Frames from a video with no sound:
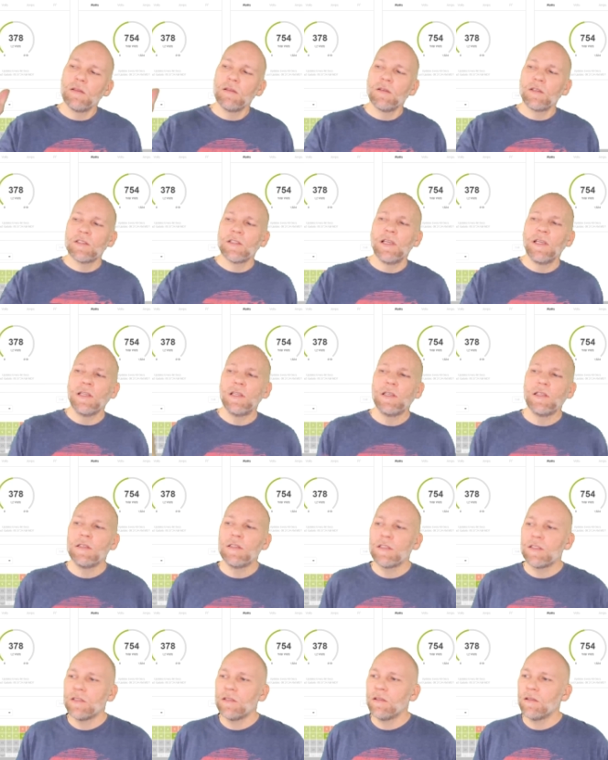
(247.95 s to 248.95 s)
Looks like
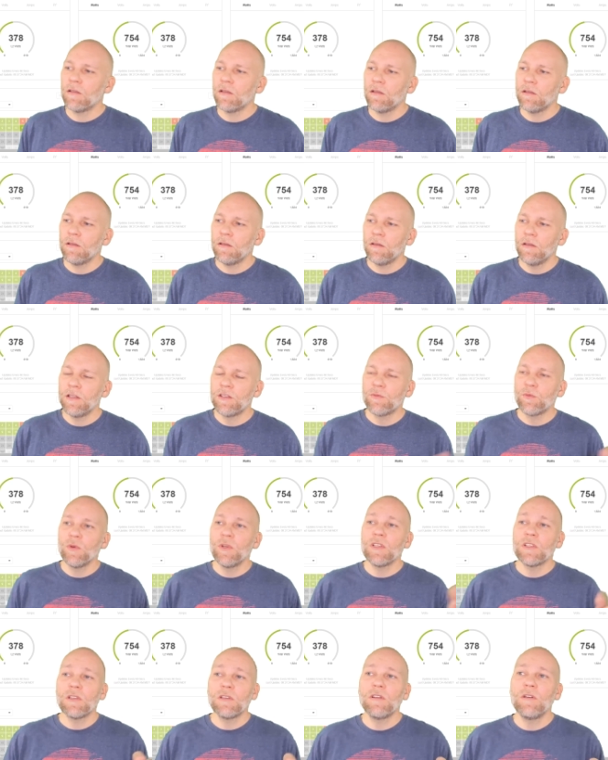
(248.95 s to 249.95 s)
it's, this
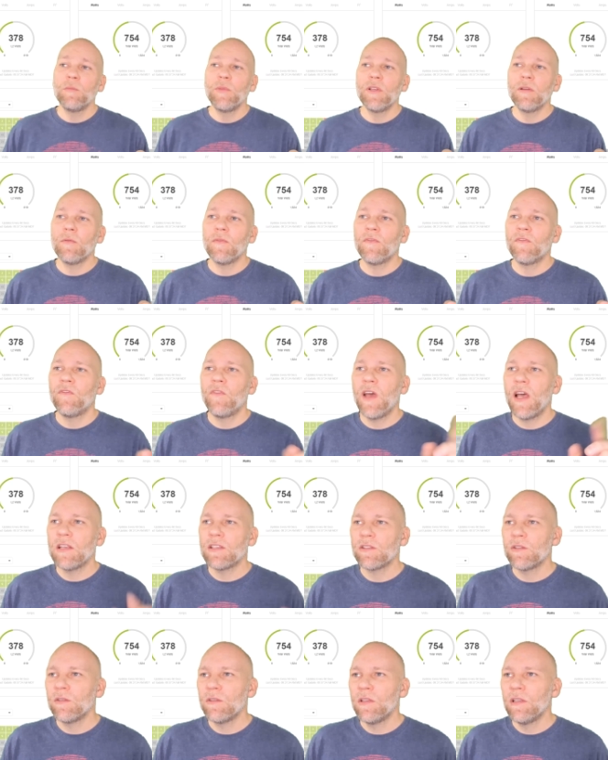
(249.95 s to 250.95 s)
runs a little bit
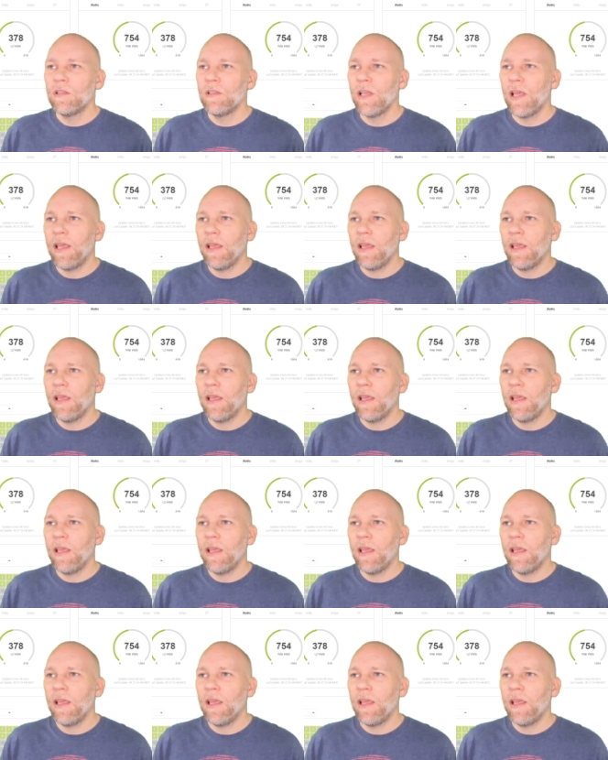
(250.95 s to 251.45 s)
faster than the